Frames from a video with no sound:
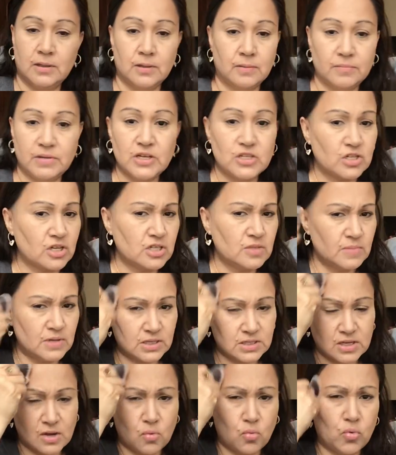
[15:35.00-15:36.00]
BH
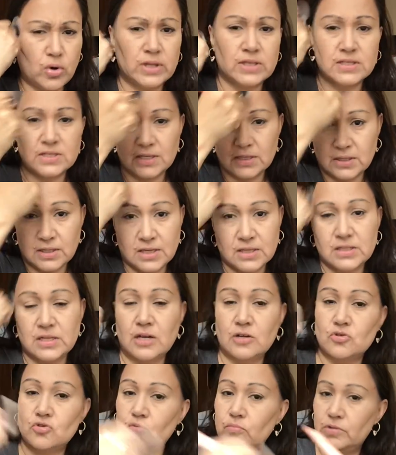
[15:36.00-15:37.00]
Cosmetics had one set that has
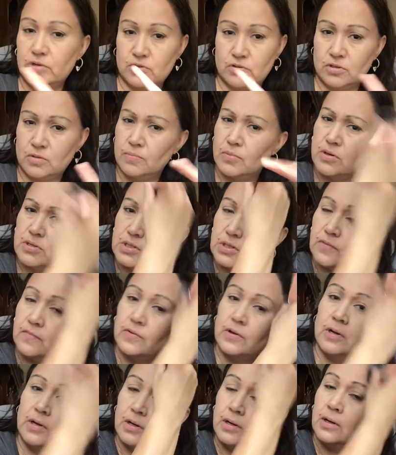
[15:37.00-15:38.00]
natural bristles. And most of,
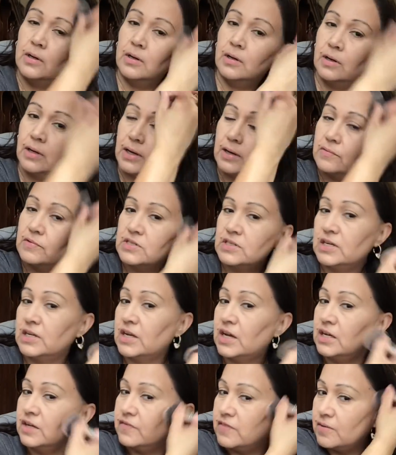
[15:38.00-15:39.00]
I would say
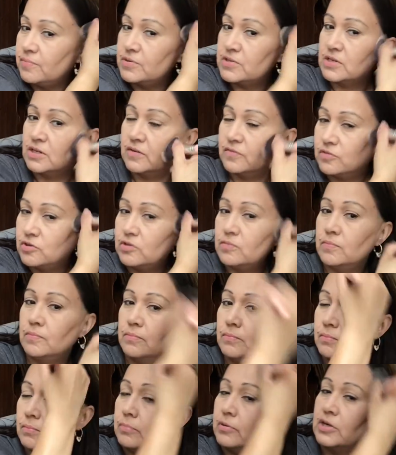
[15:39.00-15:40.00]
95% of their
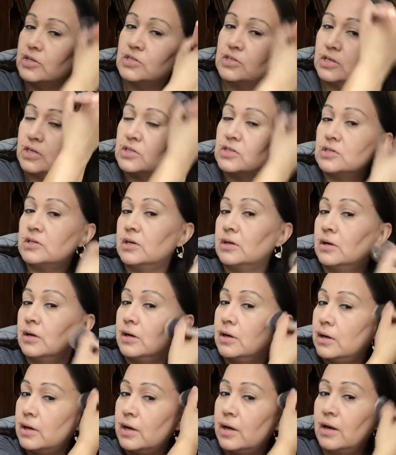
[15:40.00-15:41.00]
brush sets
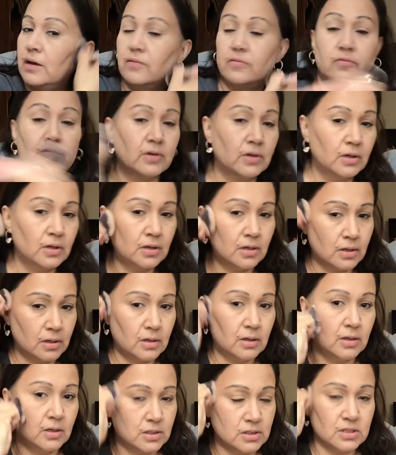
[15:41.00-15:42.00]
have
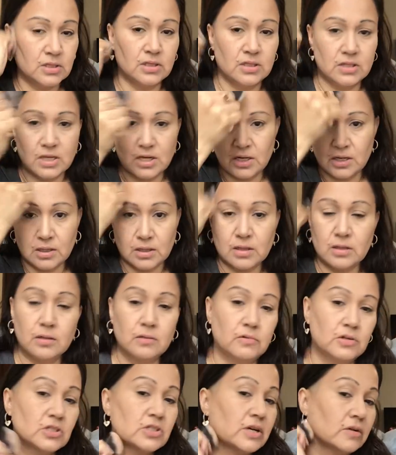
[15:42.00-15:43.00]
synthetic,
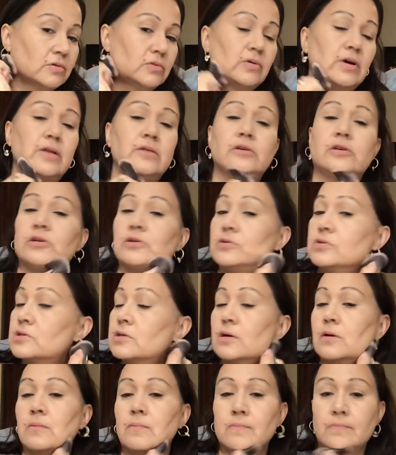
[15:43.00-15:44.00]
which I would rather use.
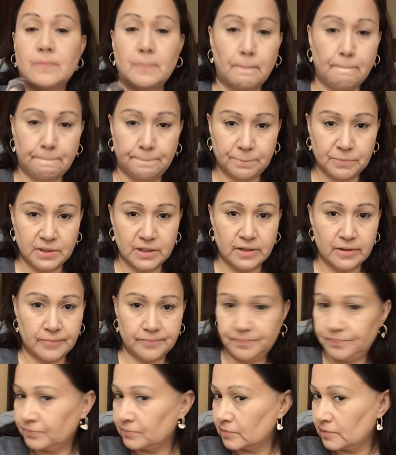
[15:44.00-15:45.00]
A
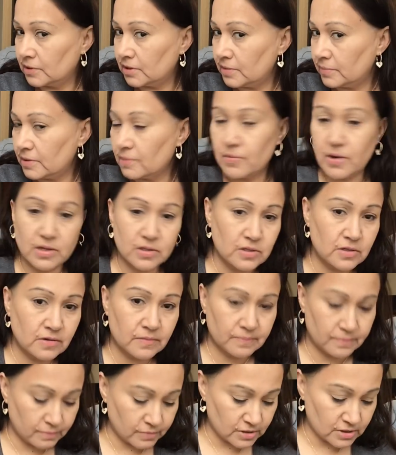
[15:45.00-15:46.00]
little bit of bronzer,
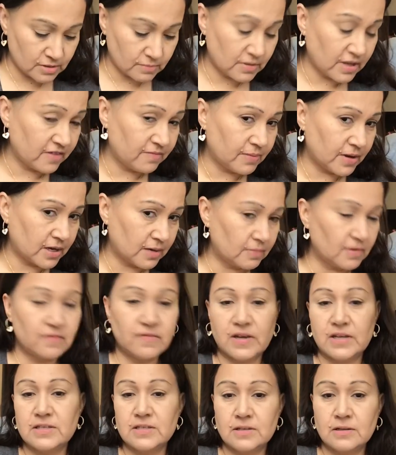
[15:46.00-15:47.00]
put some life back in my
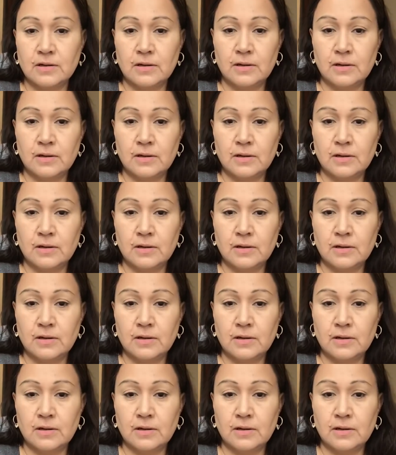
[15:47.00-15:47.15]
face.